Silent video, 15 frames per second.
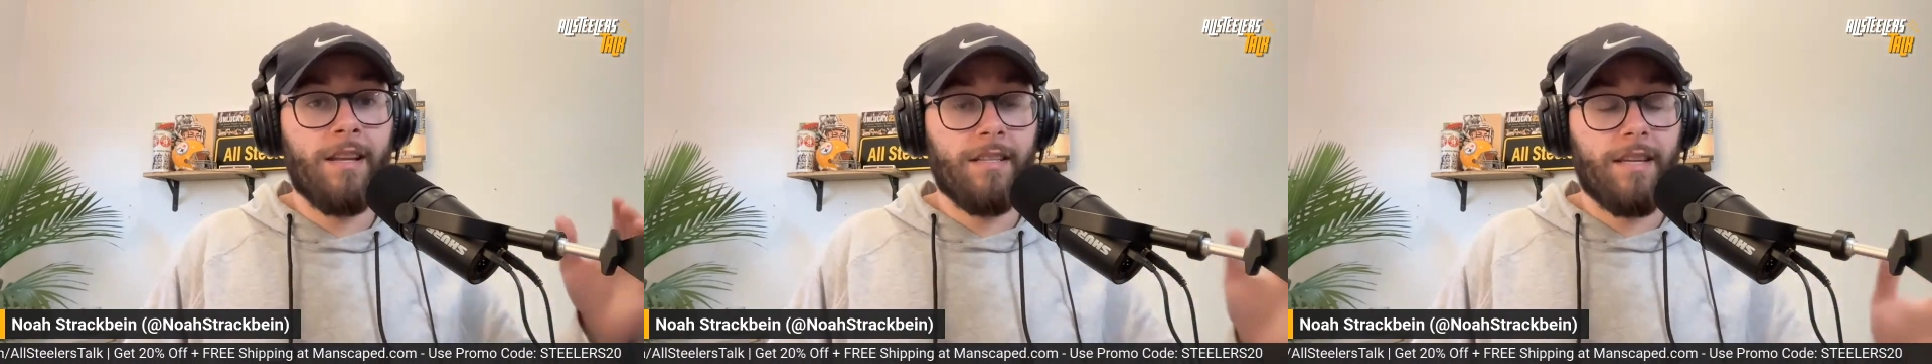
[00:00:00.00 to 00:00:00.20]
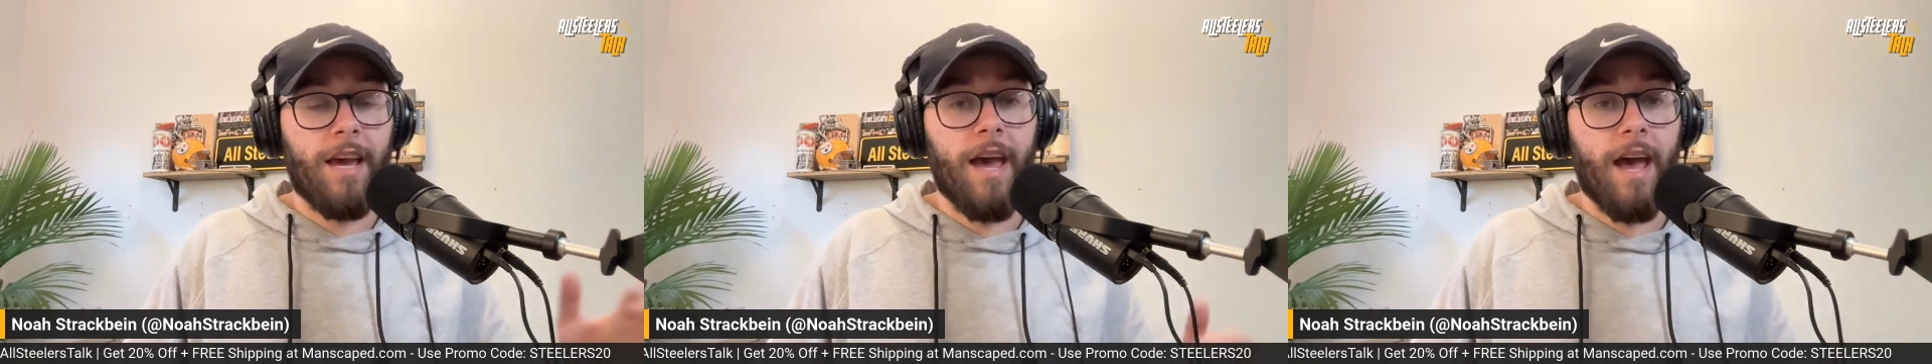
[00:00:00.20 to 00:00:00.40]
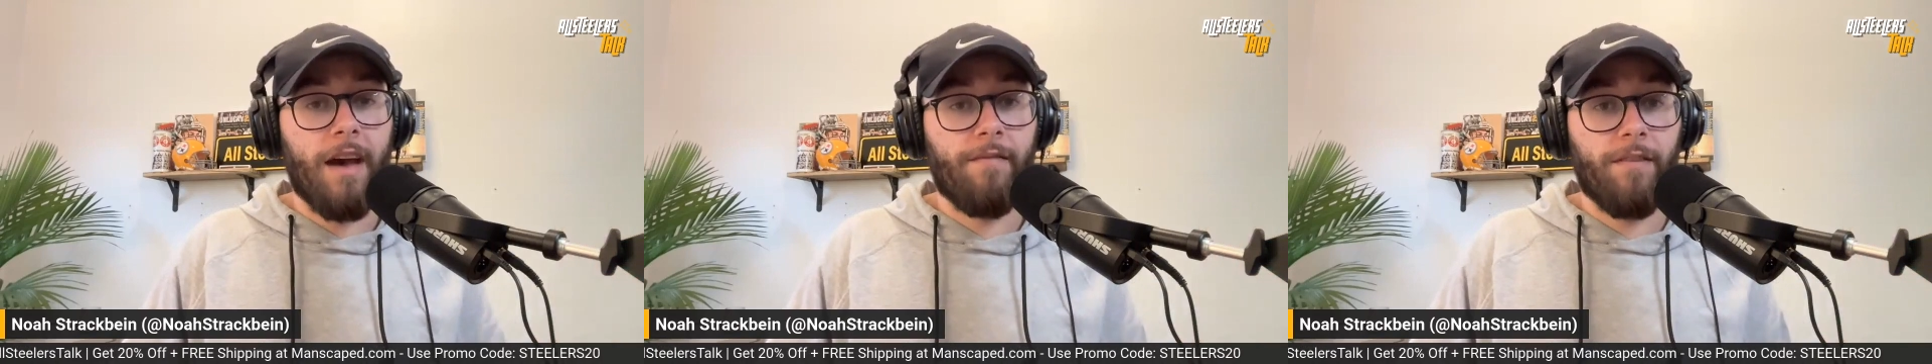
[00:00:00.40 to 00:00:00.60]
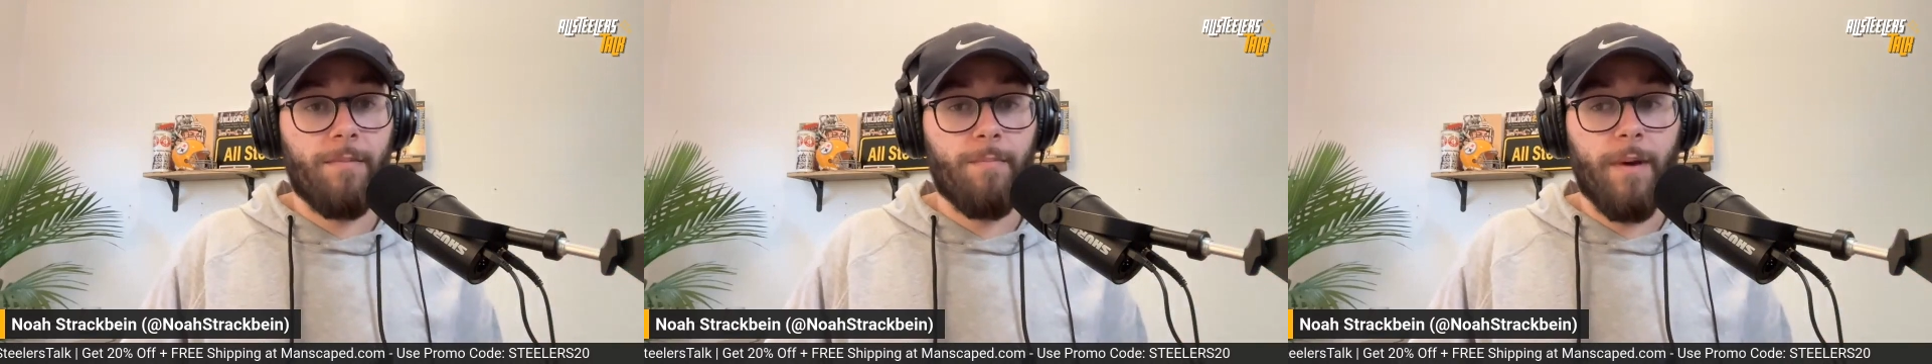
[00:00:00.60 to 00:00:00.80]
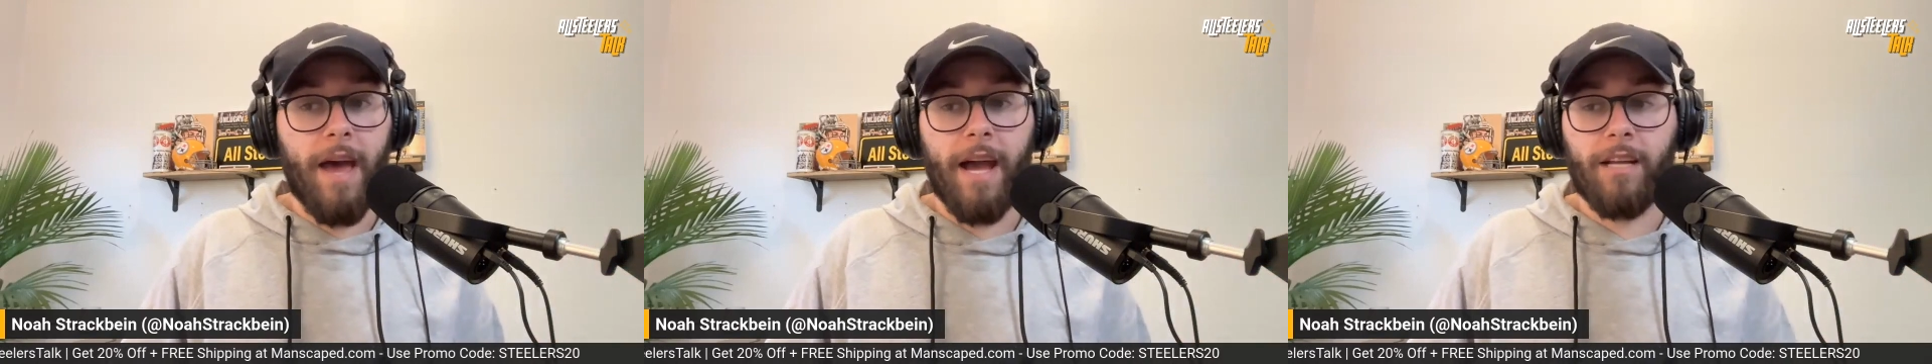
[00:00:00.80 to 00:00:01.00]
to have
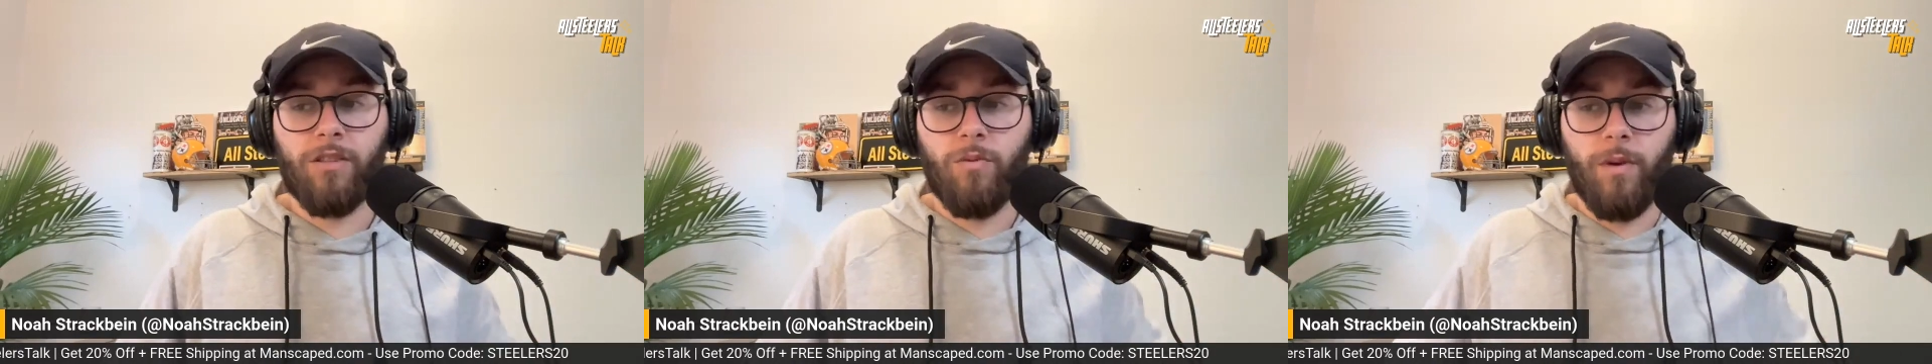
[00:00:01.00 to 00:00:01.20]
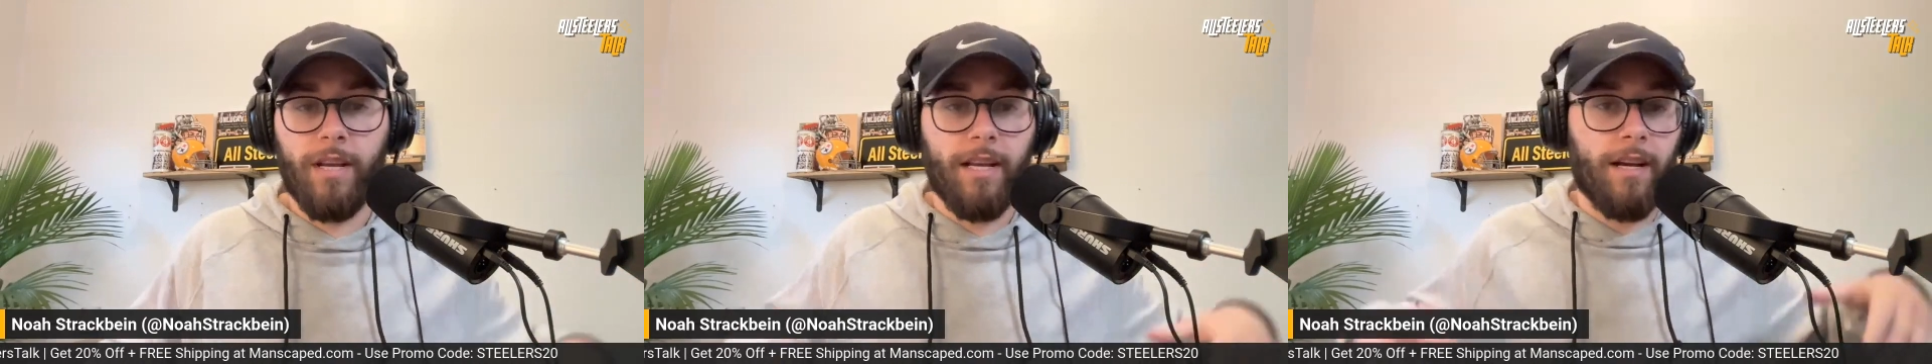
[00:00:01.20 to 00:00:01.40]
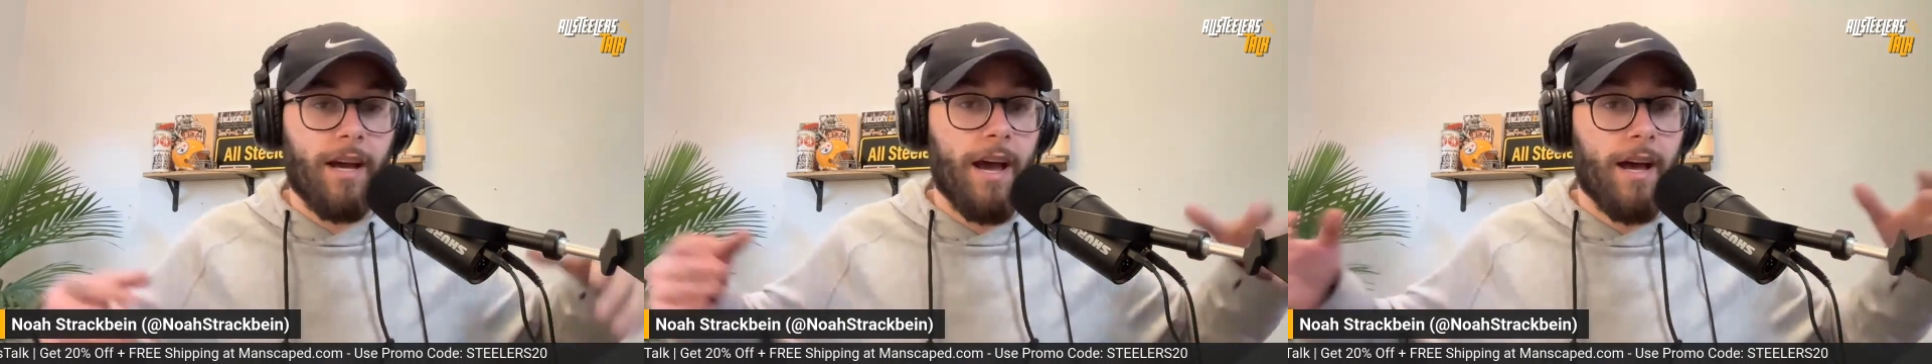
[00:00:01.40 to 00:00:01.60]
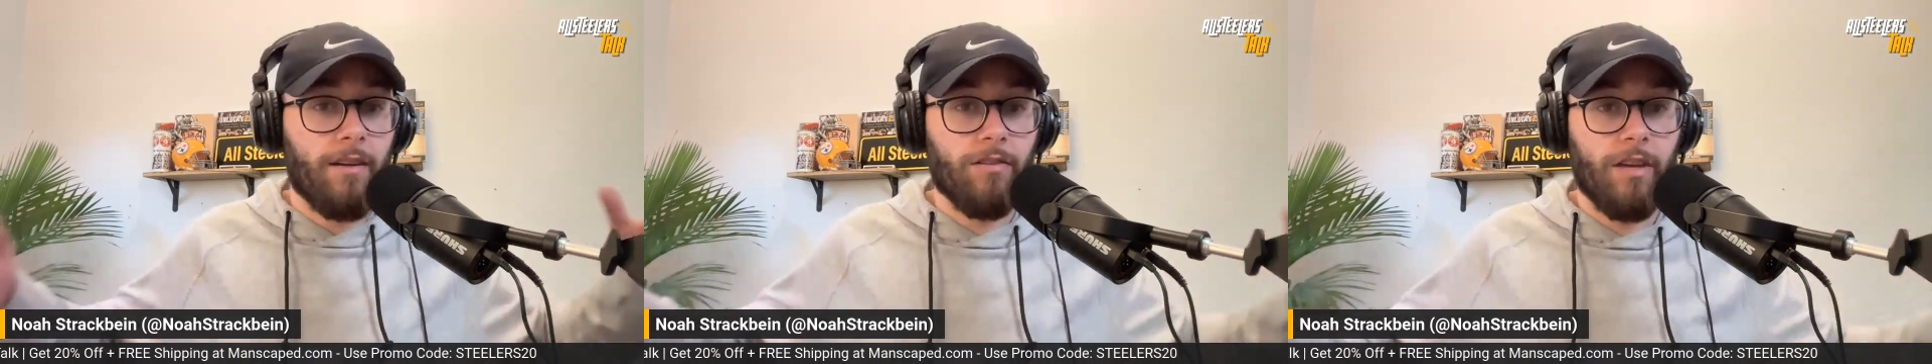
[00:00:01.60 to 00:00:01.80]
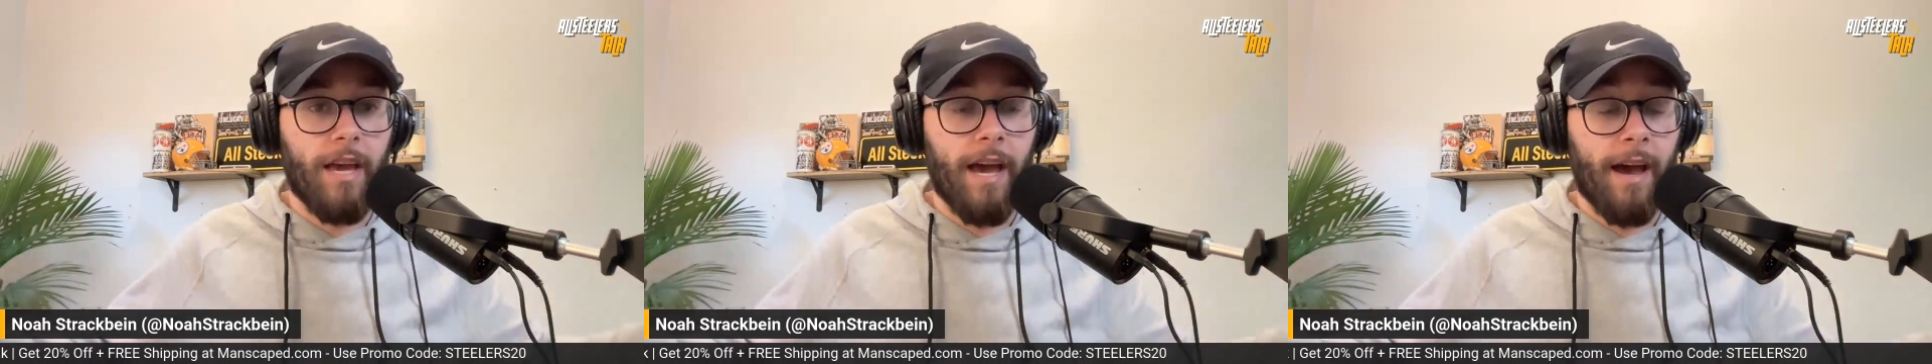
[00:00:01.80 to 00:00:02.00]
him back tweeting a
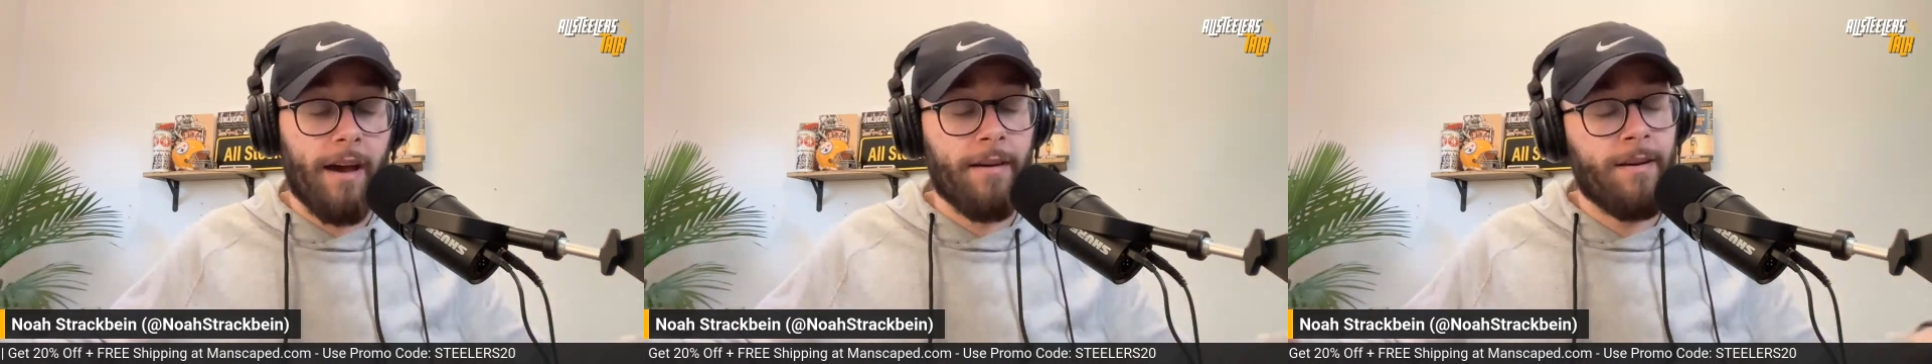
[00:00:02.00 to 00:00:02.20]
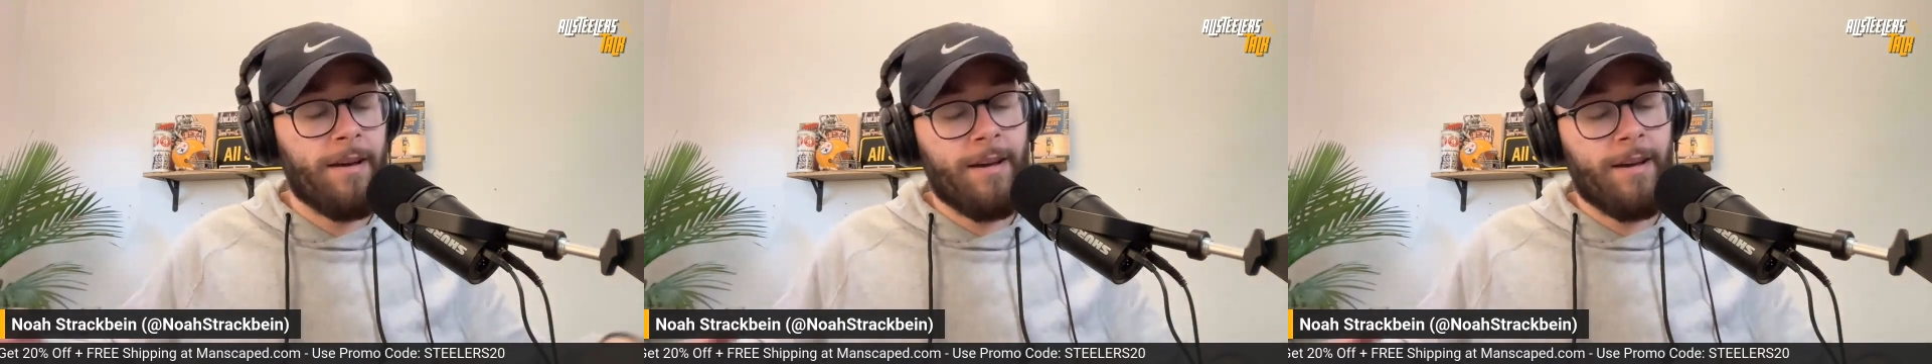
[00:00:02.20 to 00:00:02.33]
hell yeah.